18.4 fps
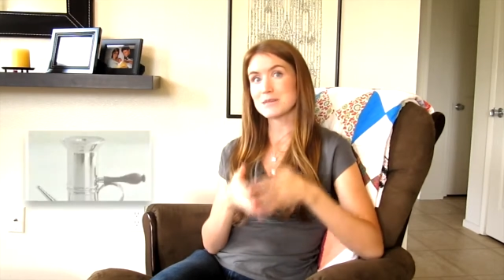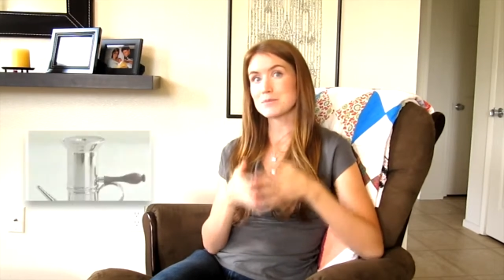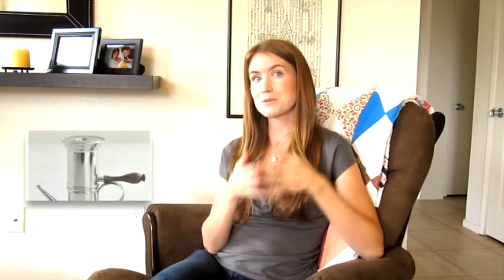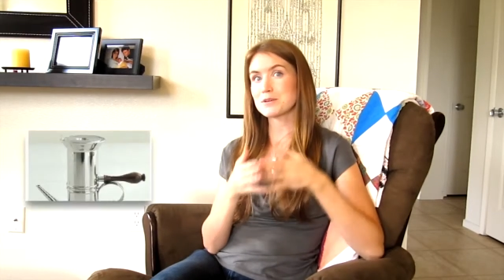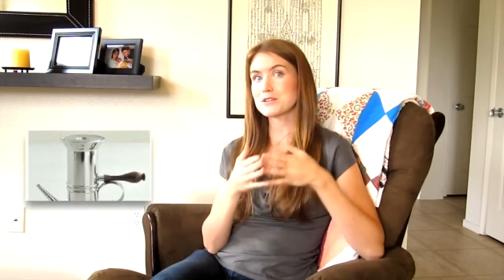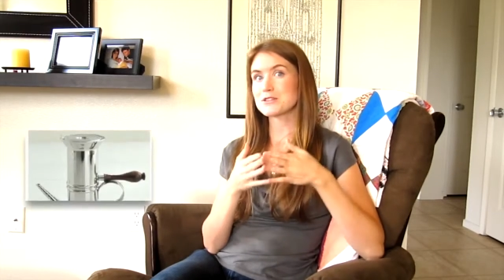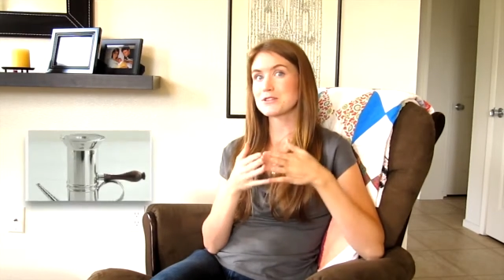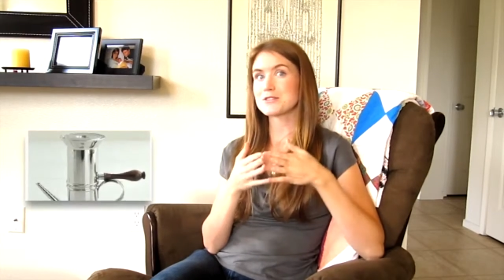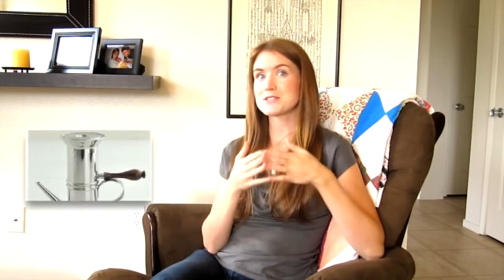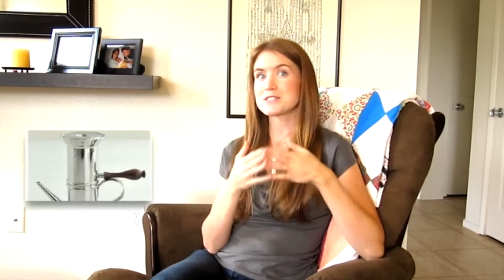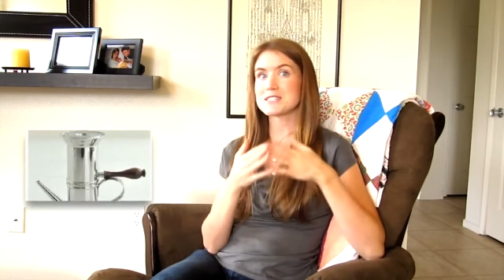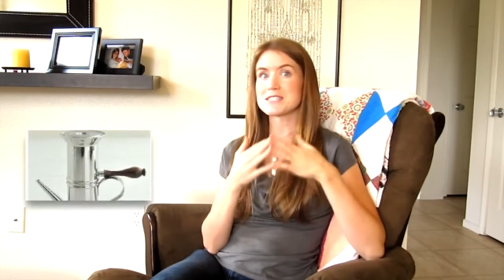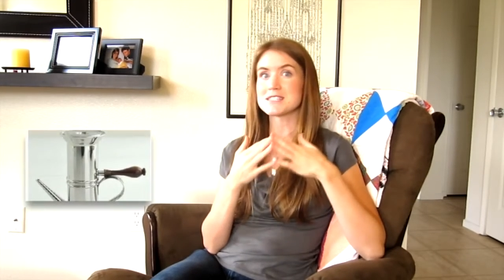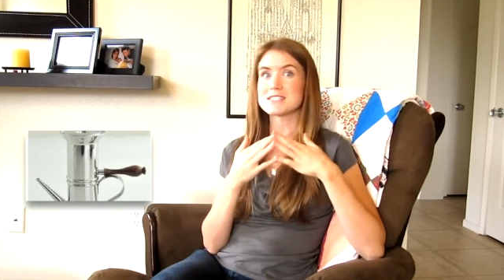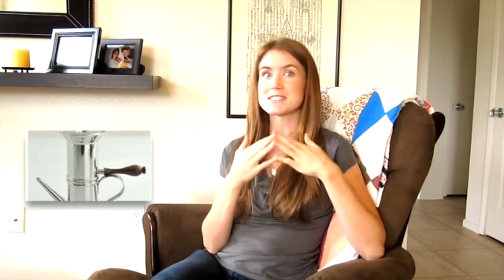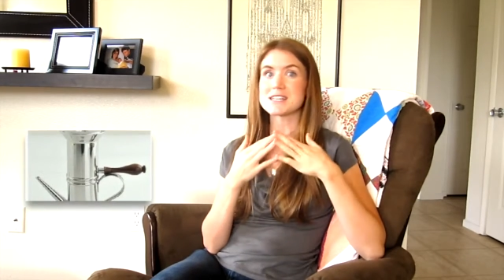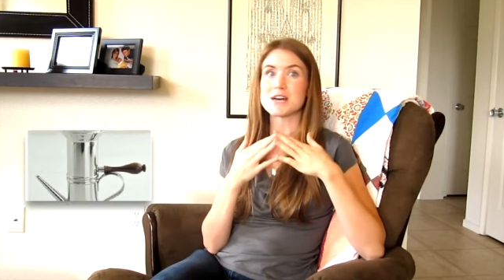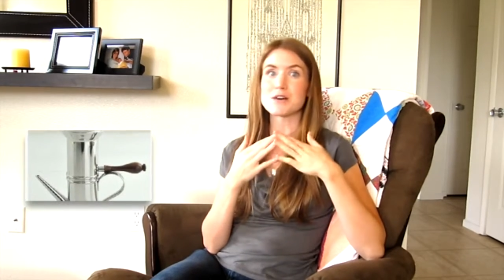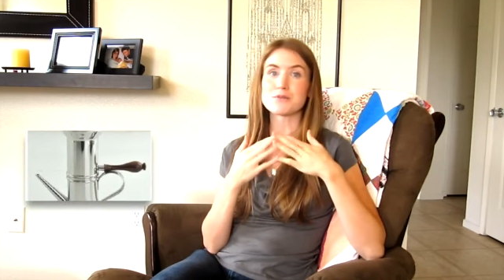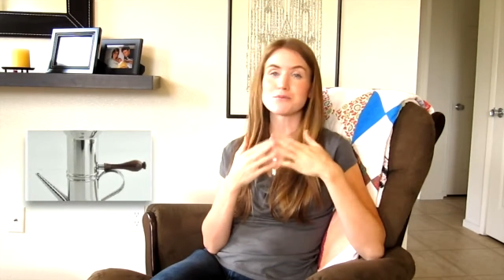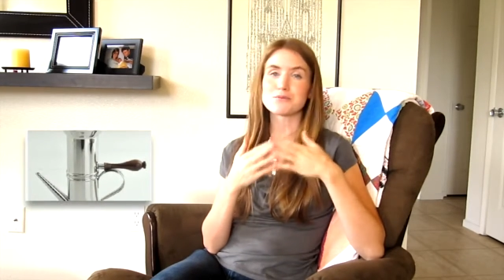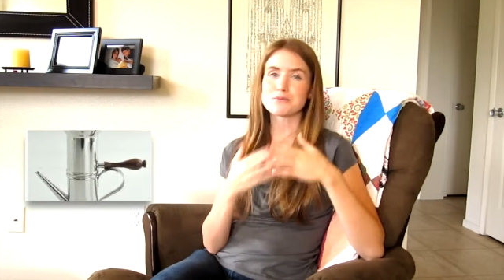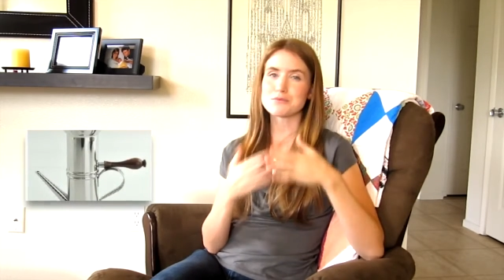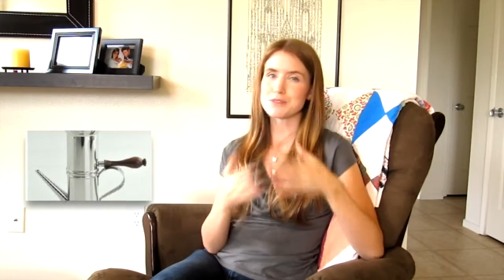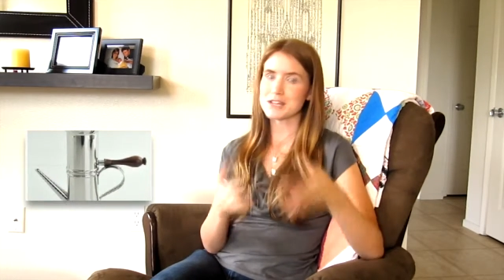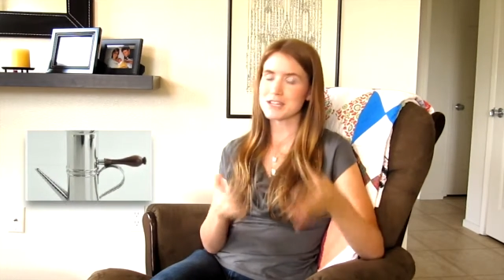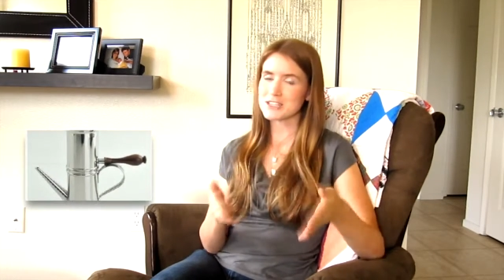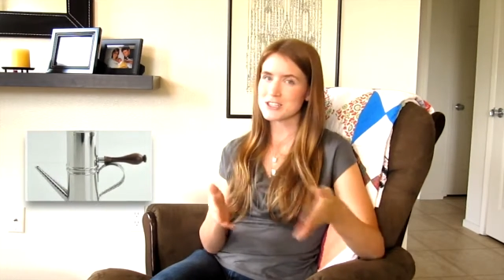it produces a
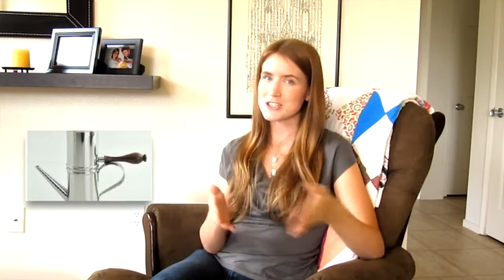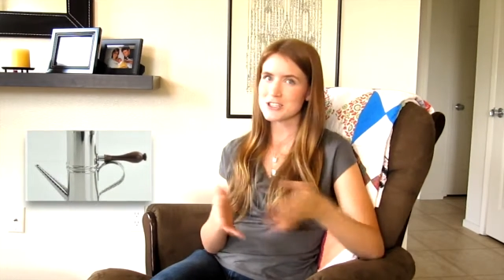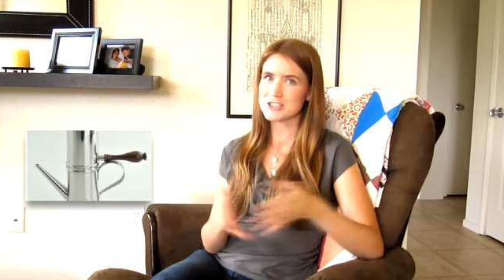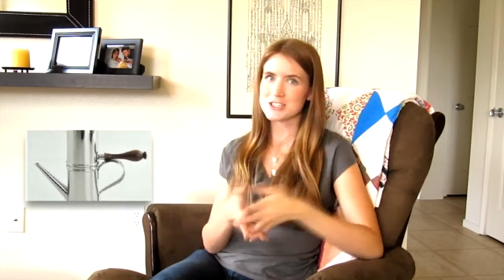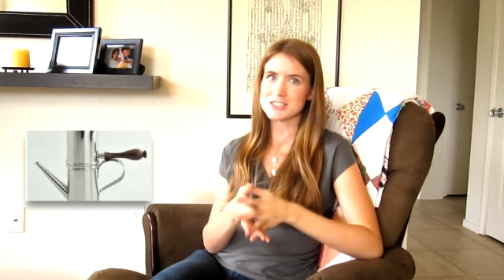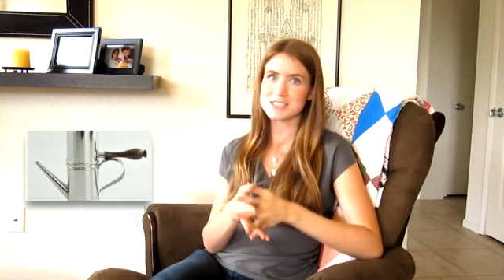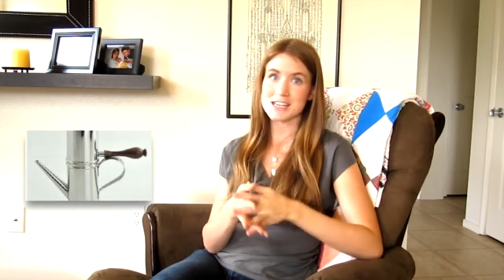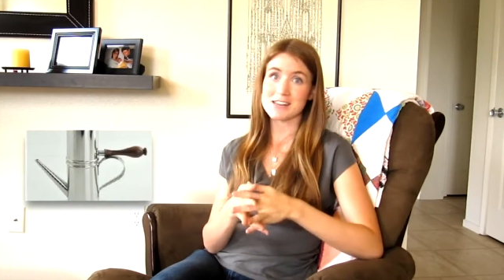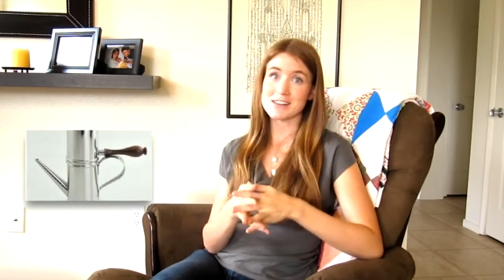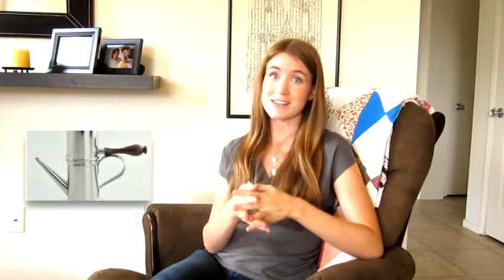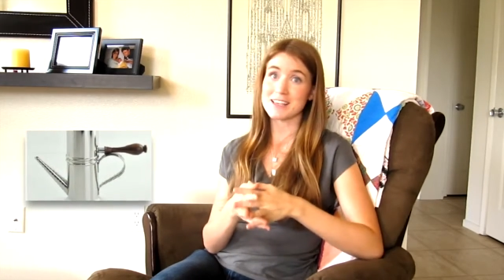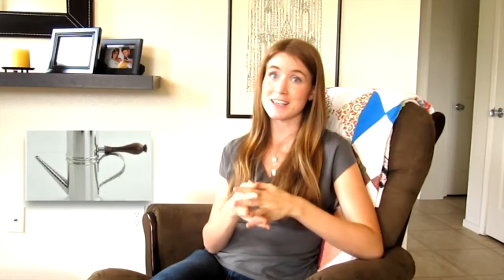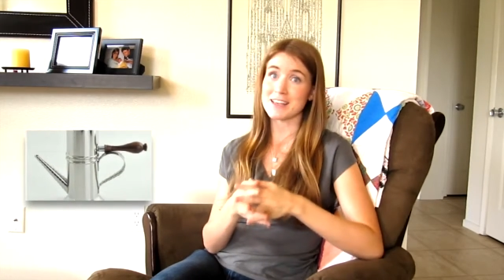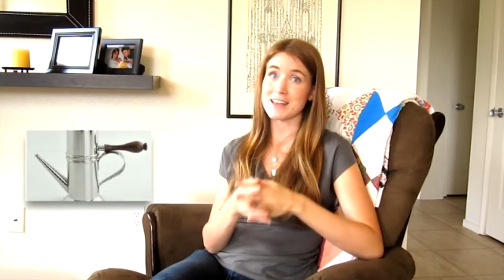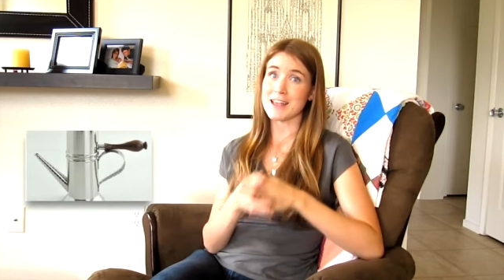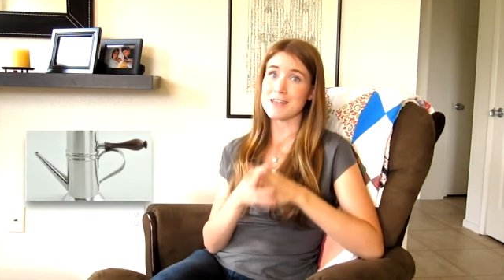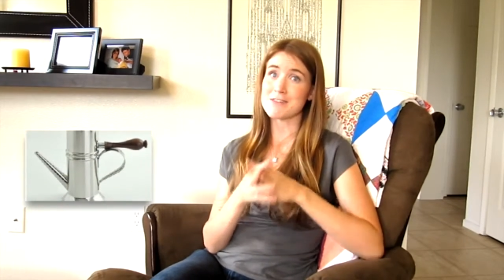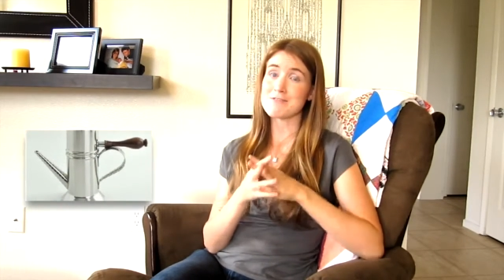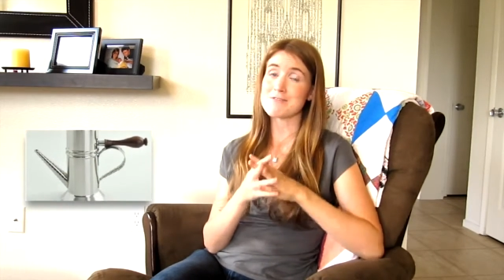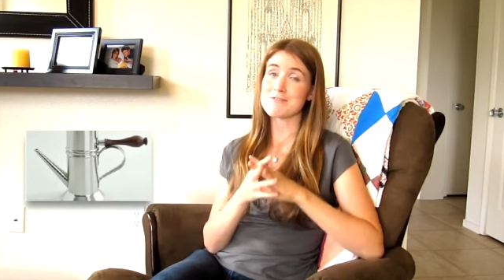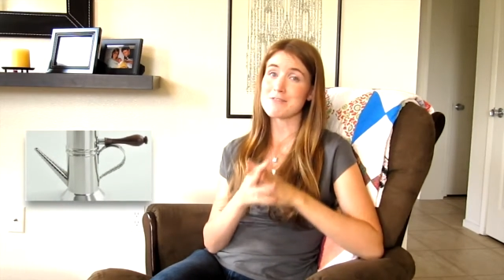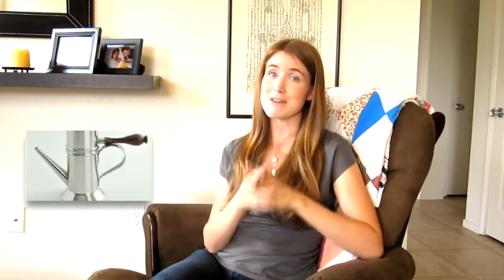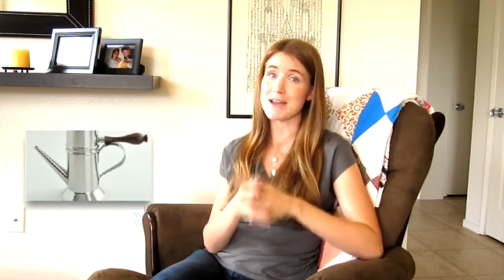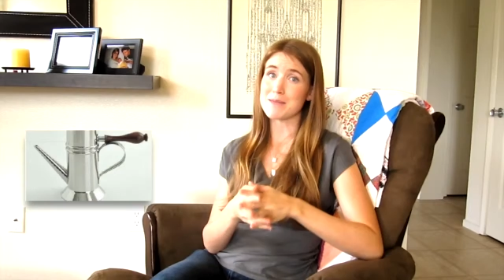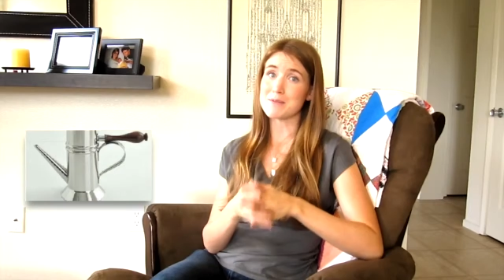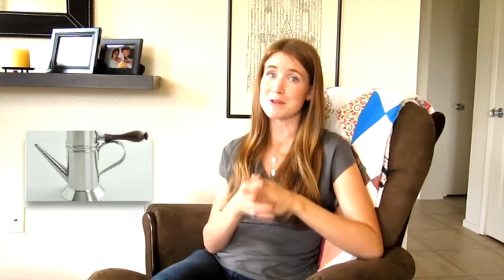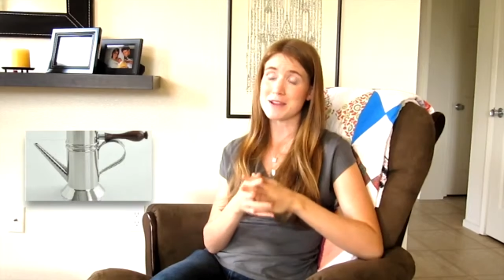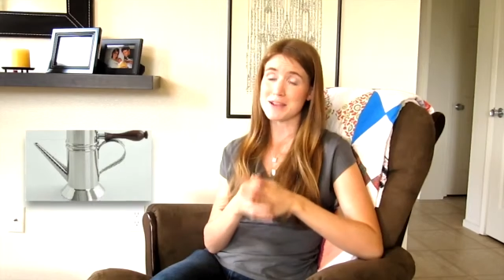rich, delicate, and
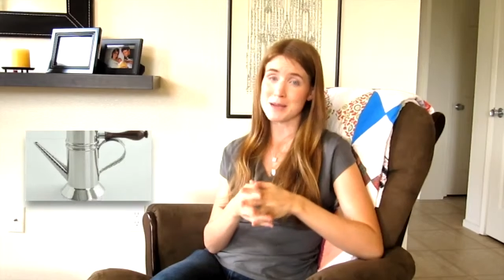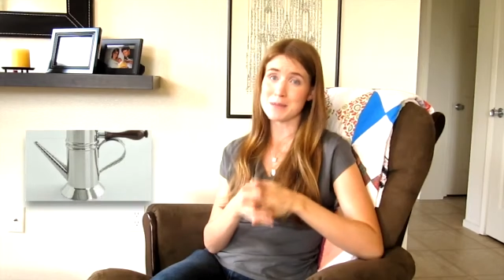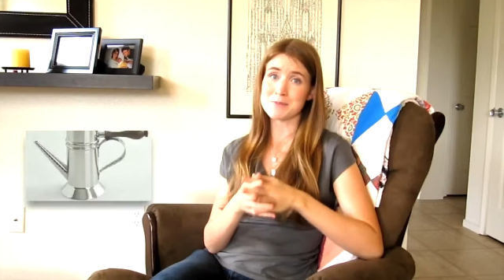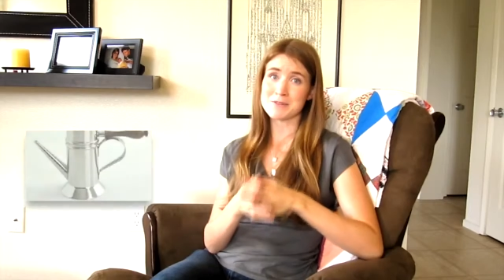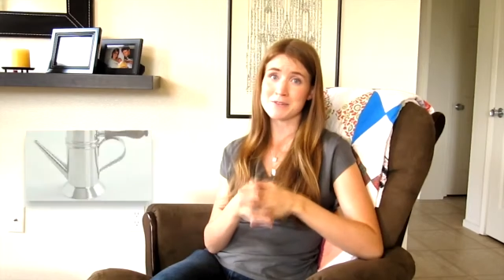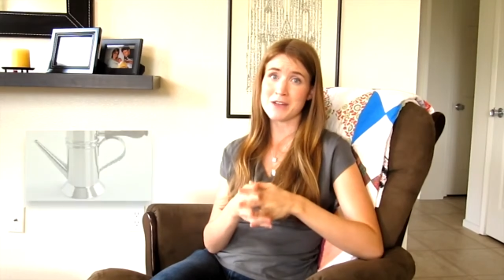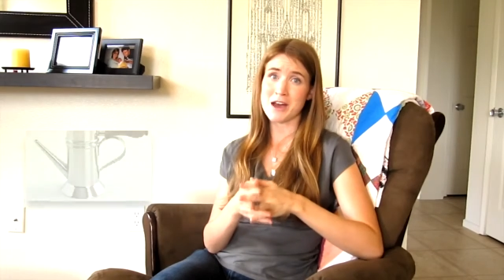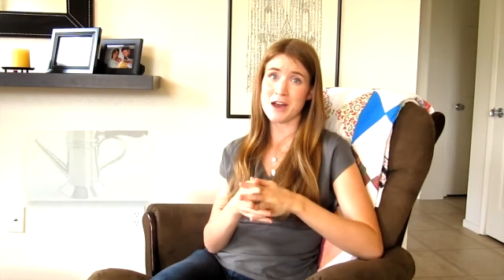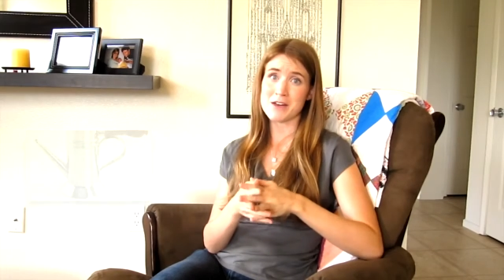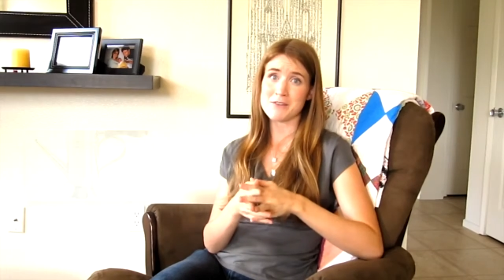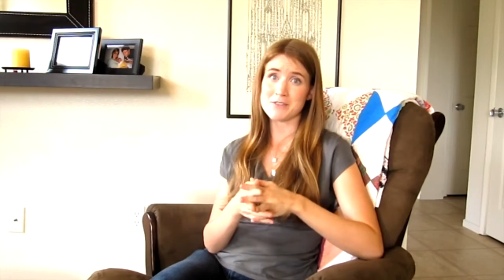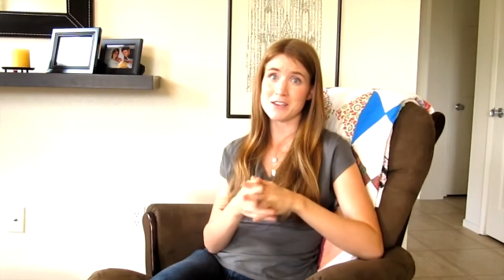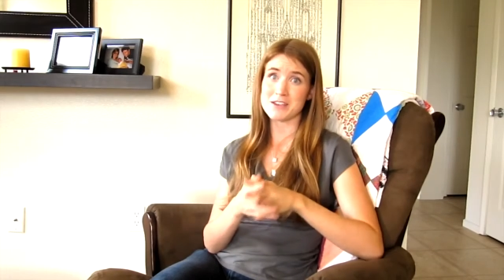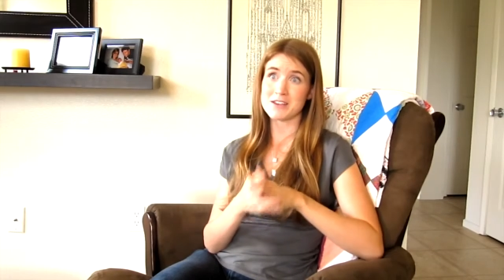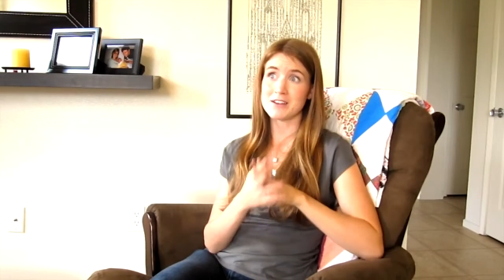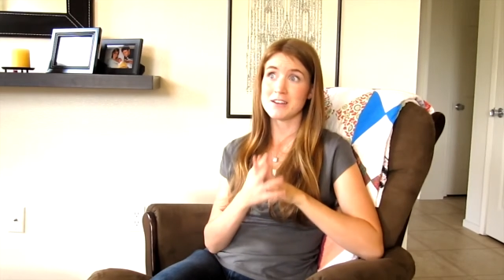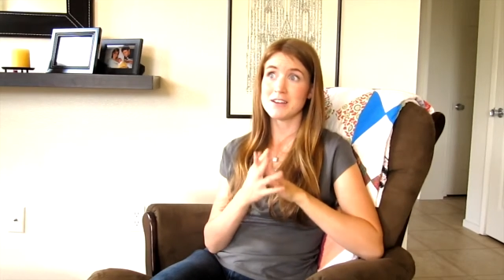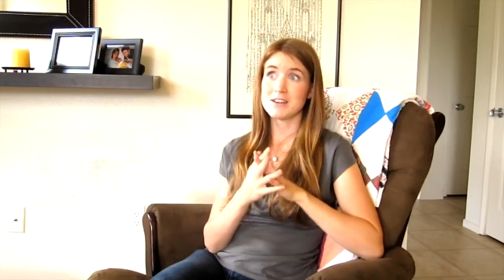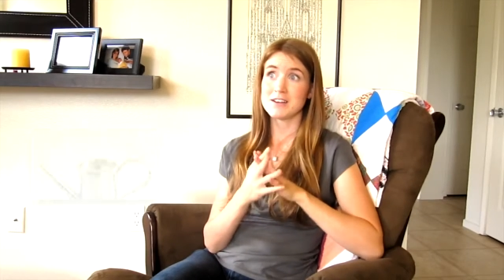vibrant cup of coffee,